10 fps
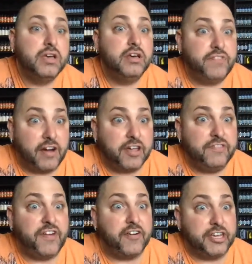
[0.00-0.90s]
Very,
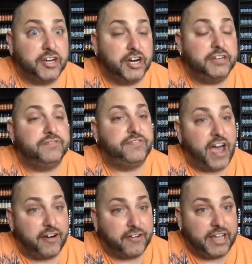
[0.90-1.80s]
very good.
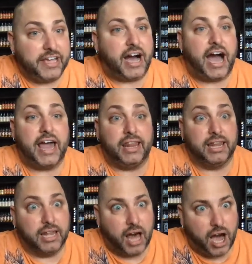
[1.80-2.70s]
Very, I
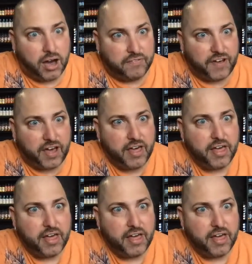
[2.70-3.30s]
love